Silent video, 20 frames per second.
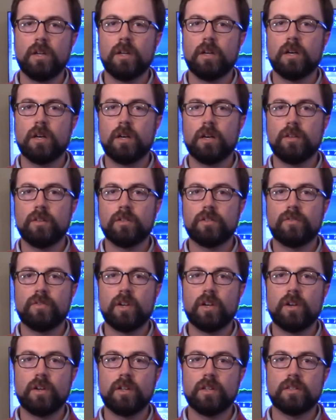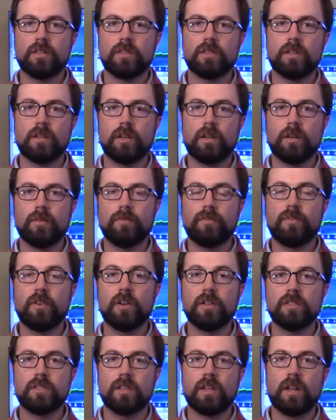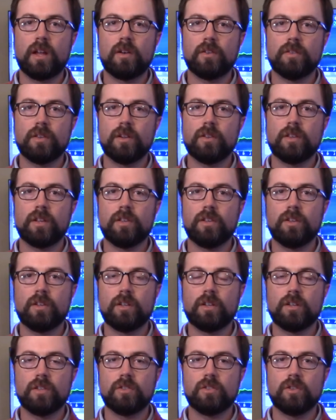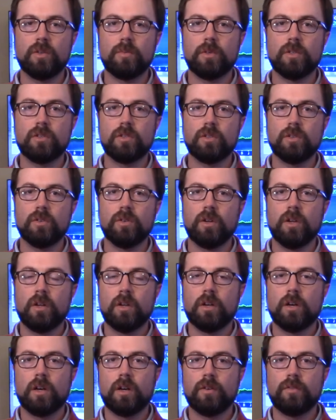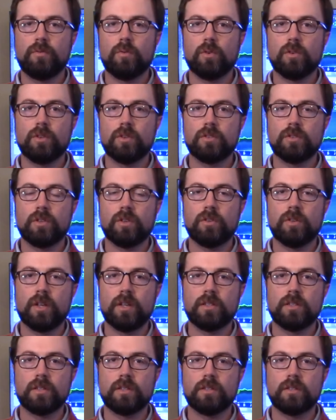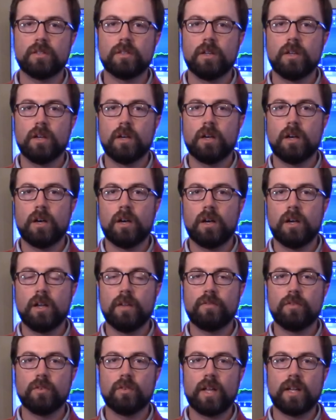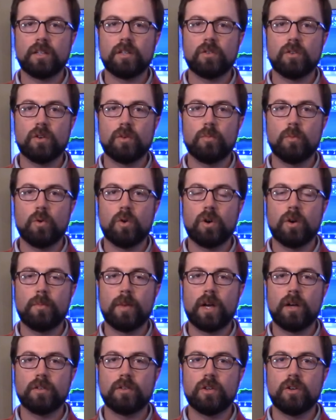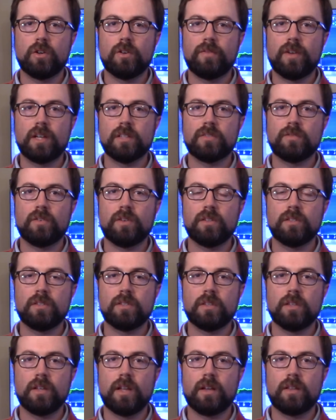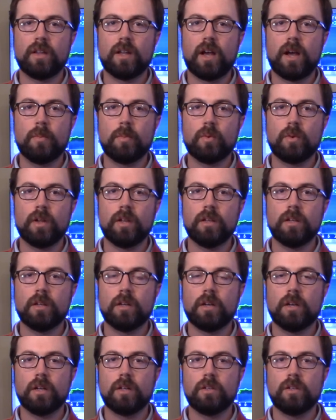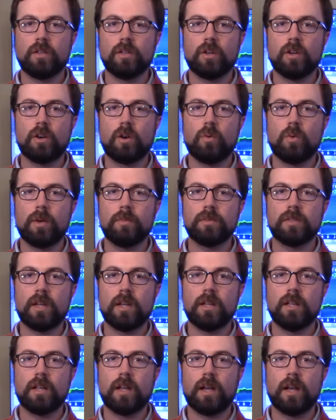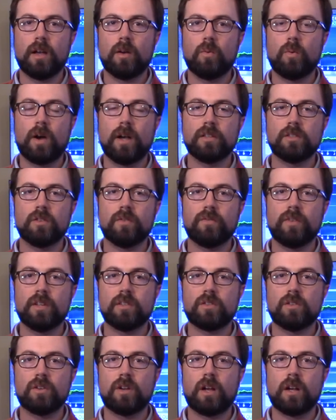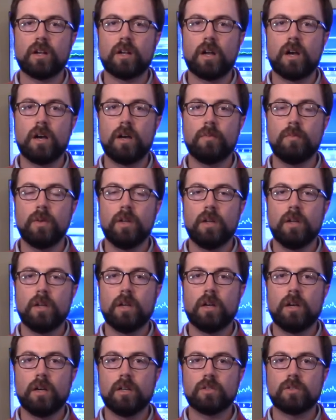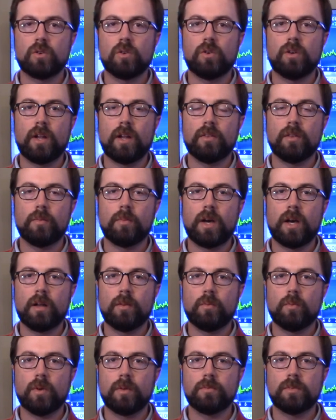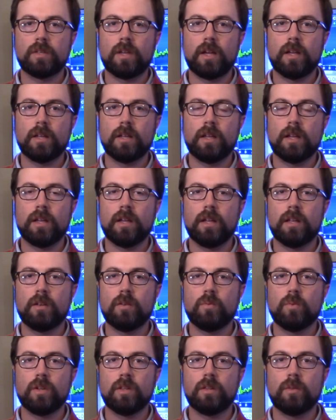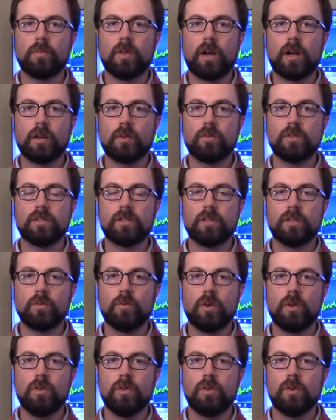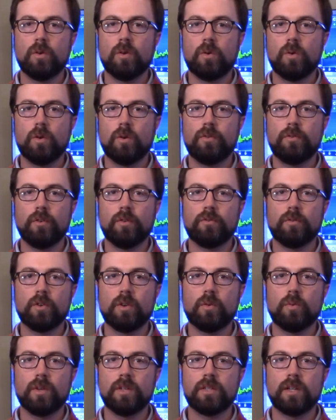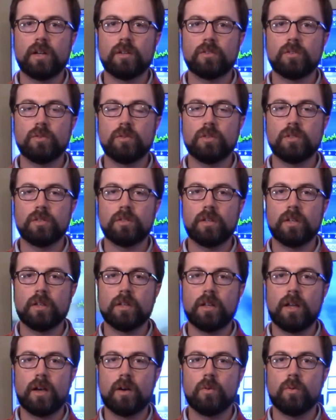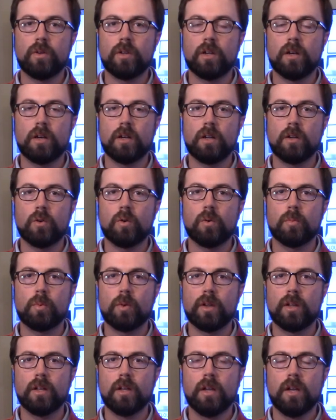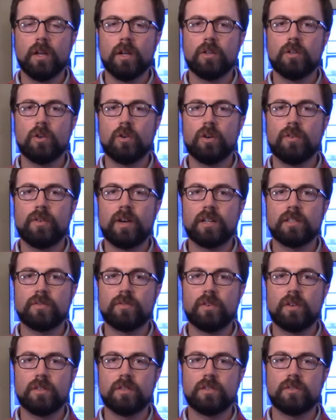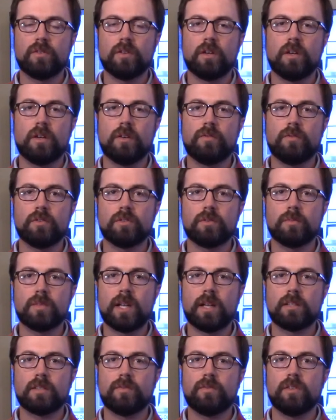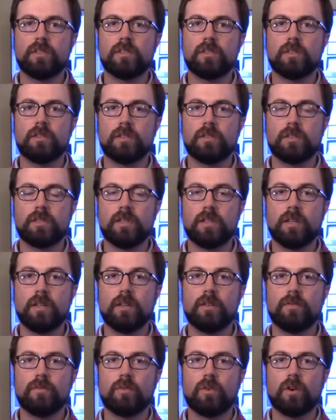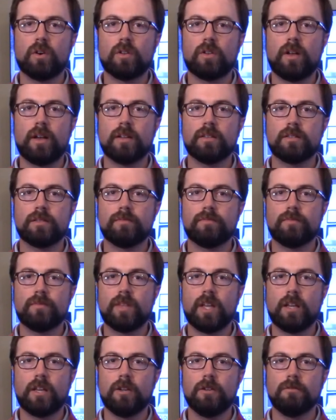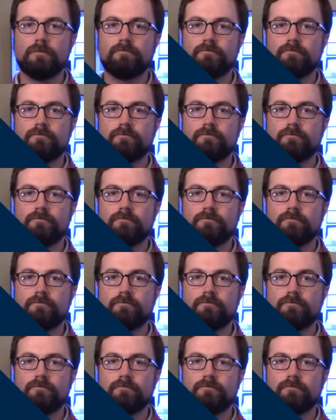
uh, and there's various um, funds that out there that you can contribute to uh, for those donations. Uh, if you'd like to learn more about donor advised funds and how they operate, you can go to our website at wiserinvestor.com. scroll down to the bottom of the website and read the blog I recently wrote, or feel free to reach out to us and how we incorporate donor advised funds uh, for some tax efficiency for our clients. Thank you.